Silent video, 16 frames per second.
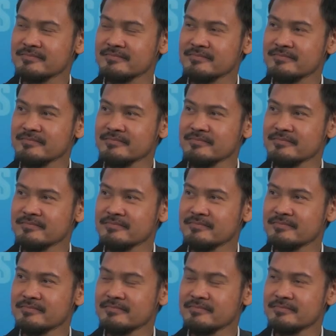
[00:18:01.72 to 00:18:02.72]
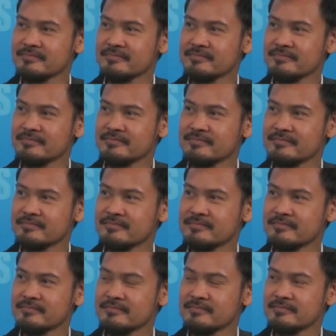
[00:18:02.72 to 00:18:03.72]

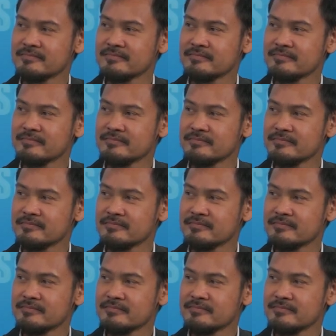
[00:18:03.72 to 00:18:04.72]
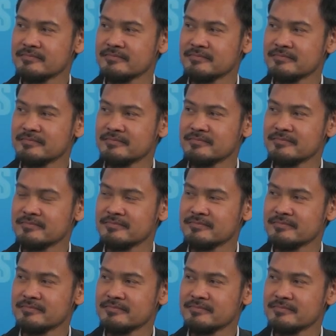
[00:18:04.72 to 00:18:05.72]

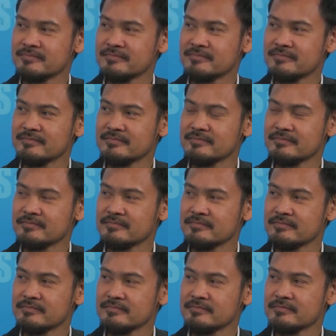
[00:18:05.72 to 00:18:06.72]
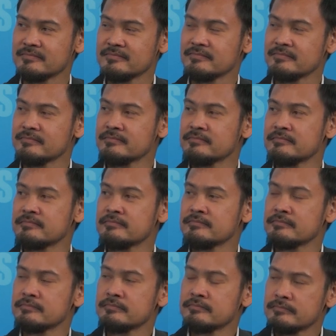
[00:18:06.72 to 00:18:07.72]

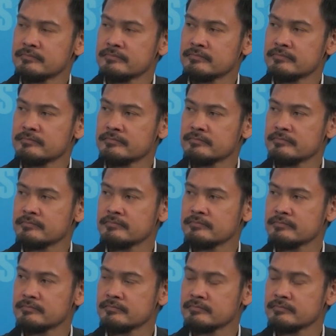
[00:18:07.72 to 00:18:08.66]
(not speaking)